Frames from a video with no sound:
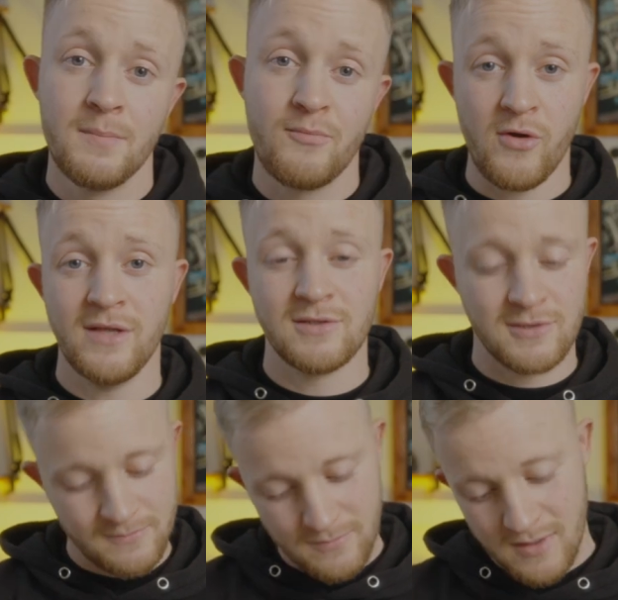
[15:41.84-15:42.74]

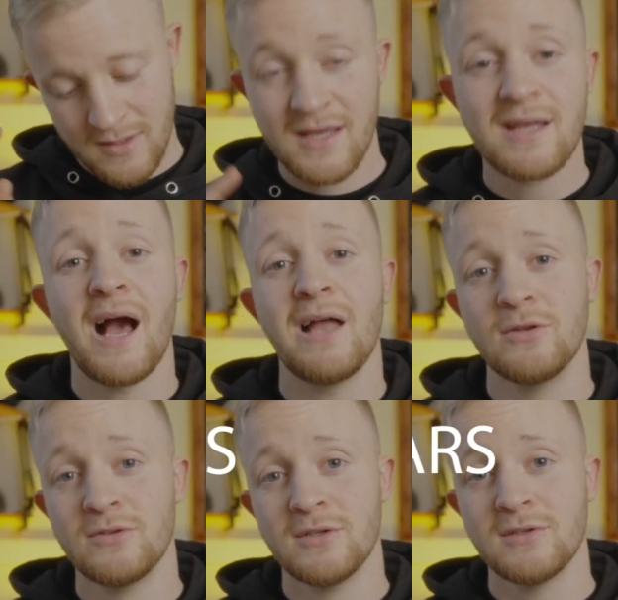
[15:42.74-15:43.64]
prints,
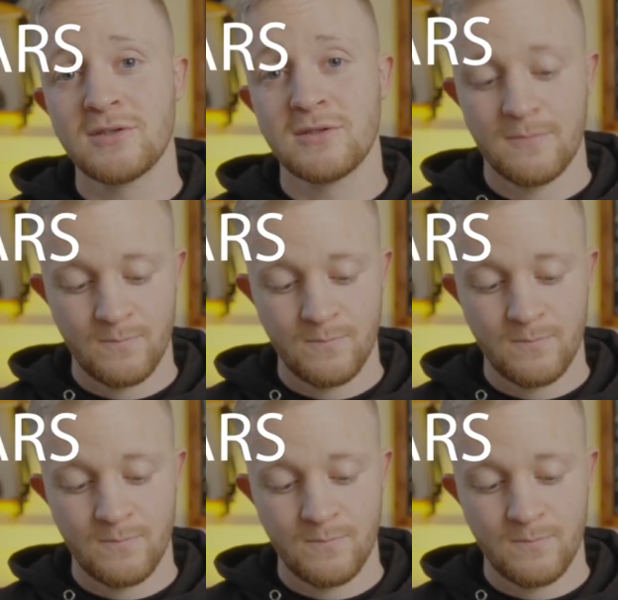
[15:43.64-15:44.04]
calendars,